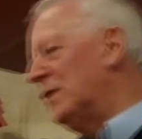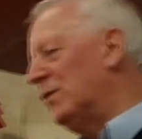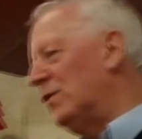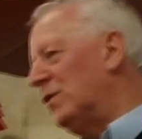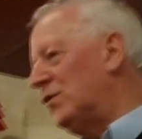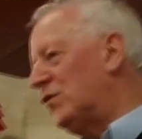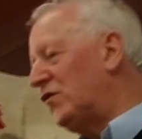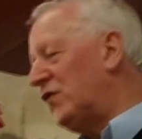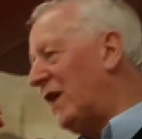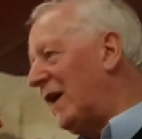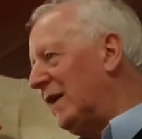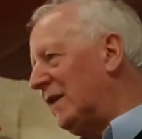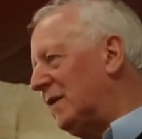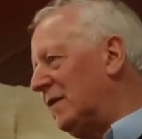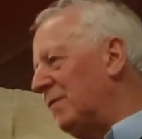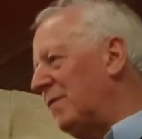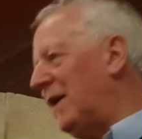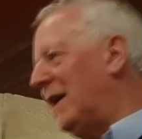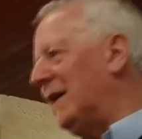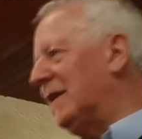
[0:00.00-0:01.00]
We try
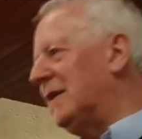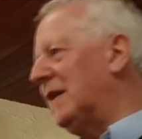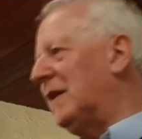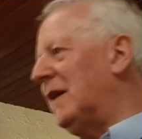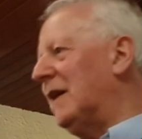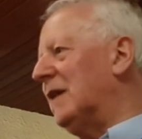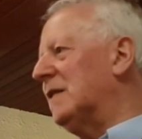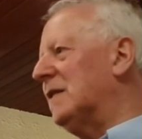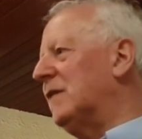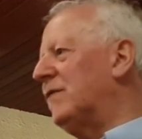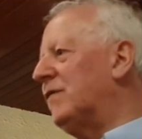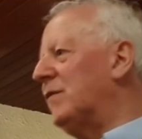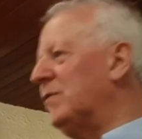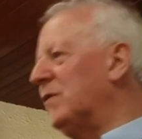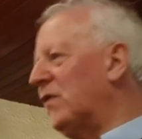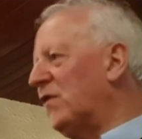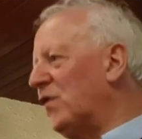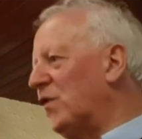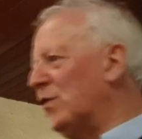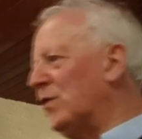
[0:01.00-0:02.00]
to buy directly from
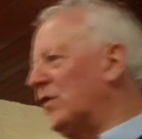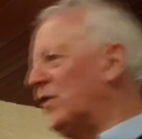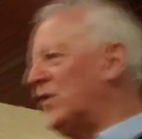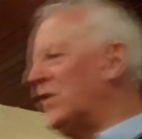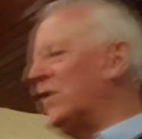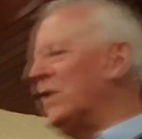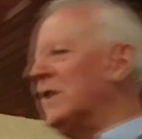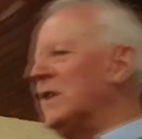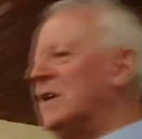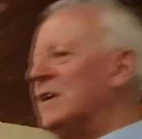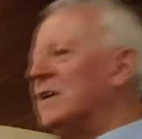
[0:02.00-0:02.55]
the source,